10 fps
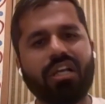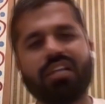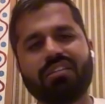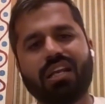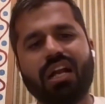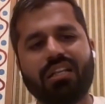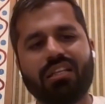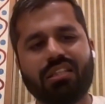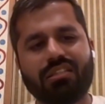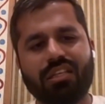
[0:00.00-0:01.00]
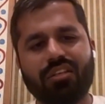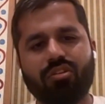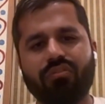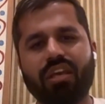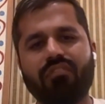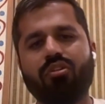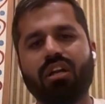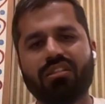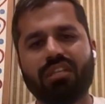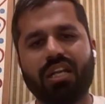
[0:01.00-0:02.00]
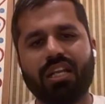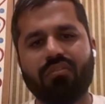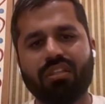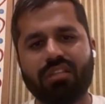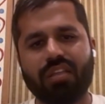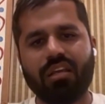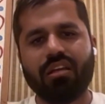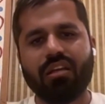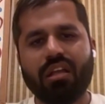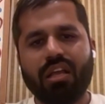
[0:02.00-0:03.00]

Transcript: totally disregard this and say, we have no understanding of this tech,